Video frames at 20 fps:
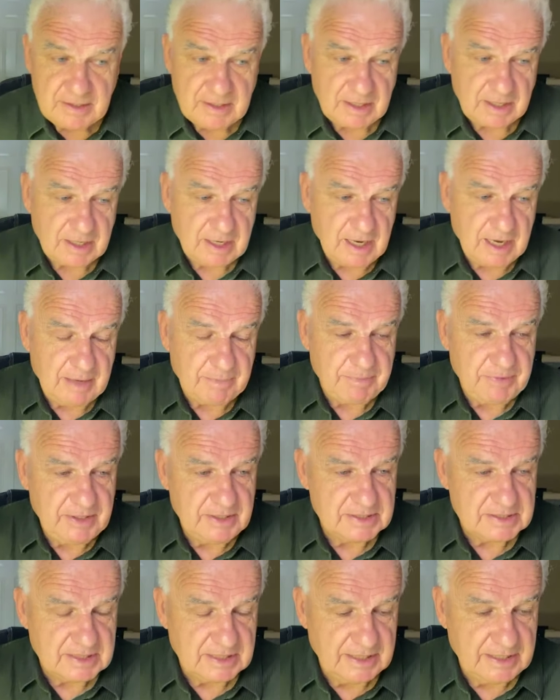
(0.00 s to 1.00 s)
Agape
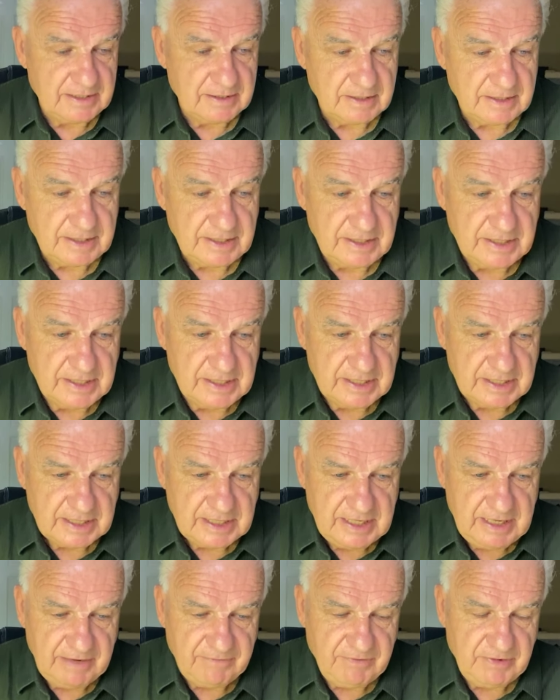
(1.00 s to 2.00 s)
is literally
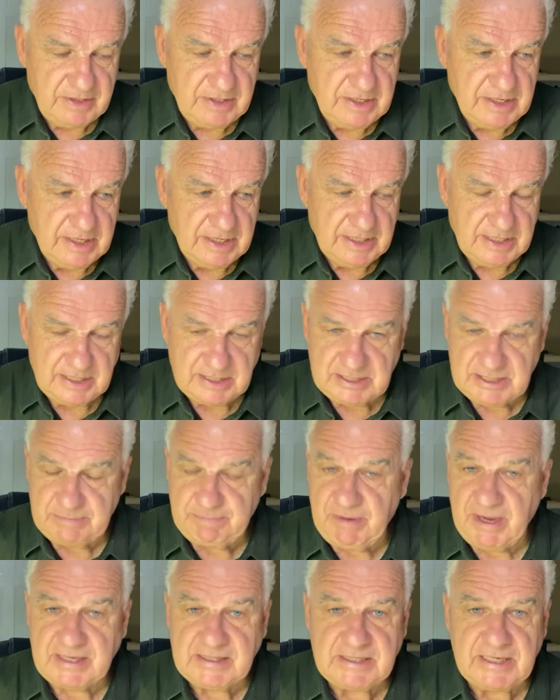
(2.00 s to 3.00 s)
given,
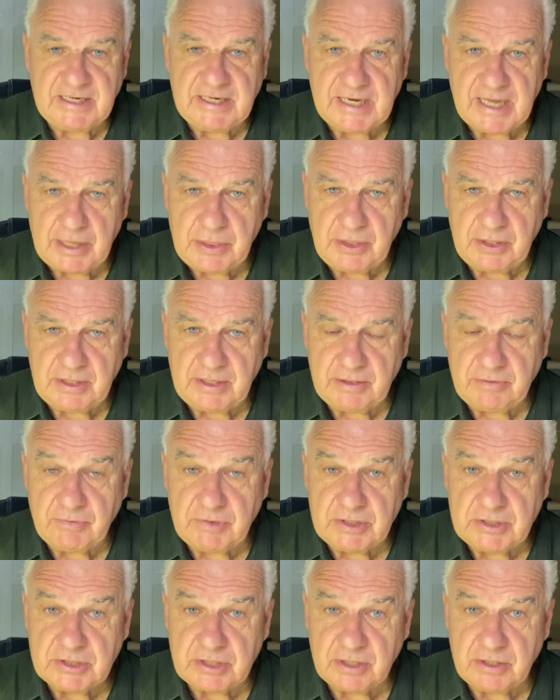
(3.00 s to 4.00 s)
expecting nothing in
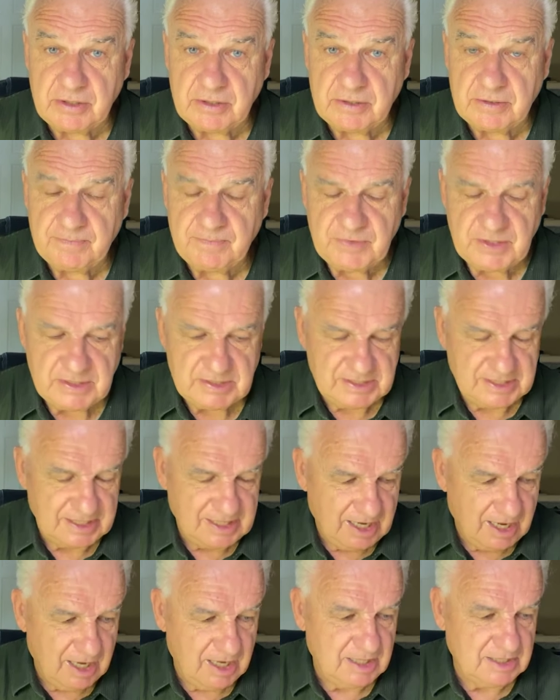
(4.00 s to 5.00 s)
return. It's an
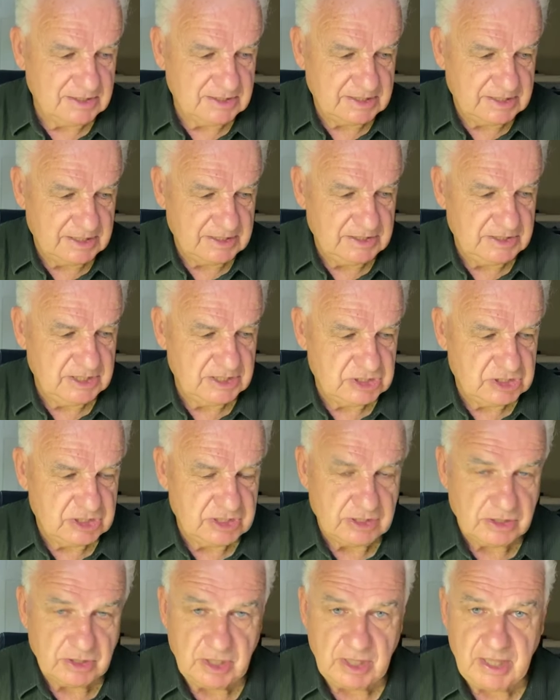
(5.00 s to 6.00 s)

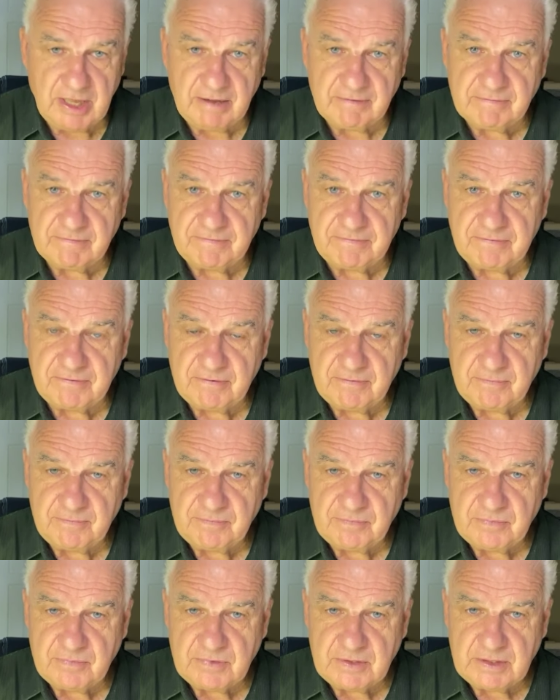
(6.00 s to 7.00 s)
unconditional love.
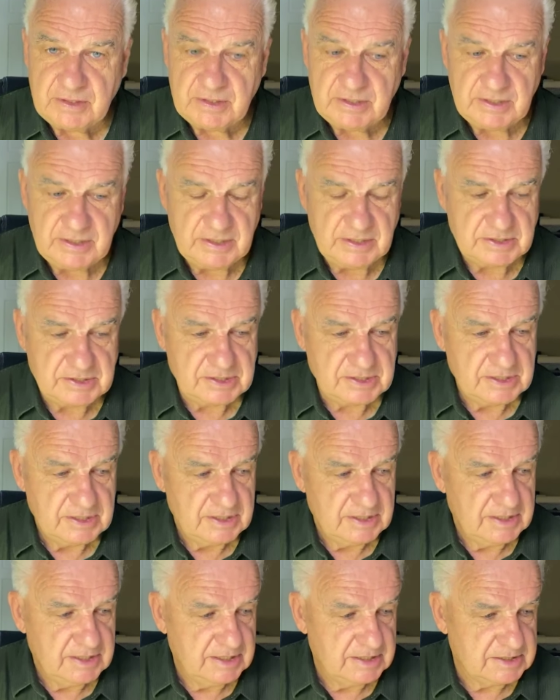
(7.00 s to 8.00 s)
It's
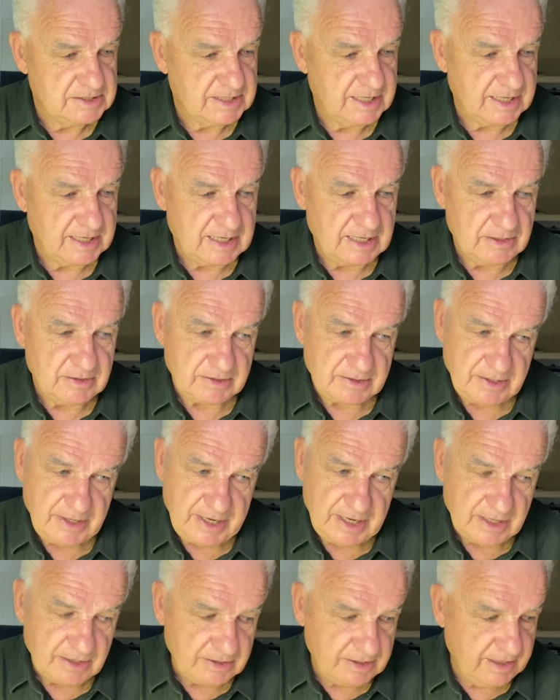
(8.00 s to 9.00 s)
it's like okay,
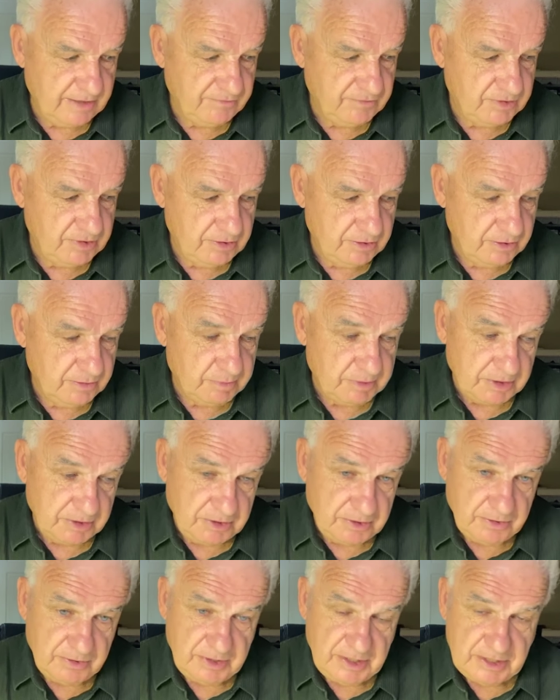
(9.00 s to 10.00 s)
I'll give to you, but
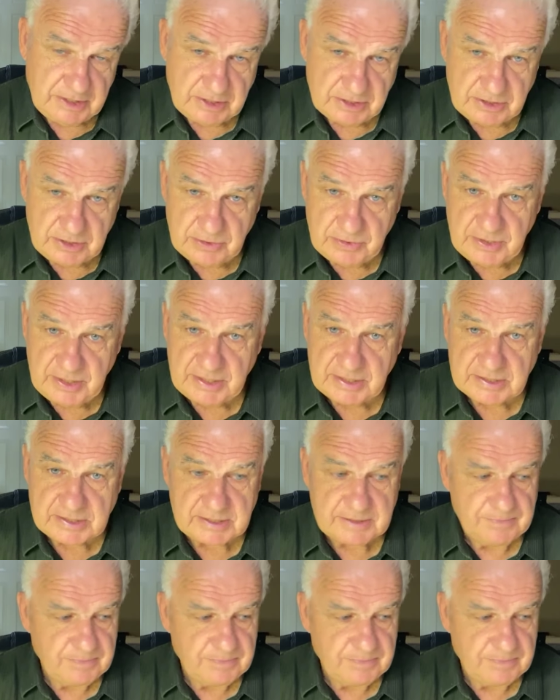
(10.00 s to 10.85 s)
you need to do this.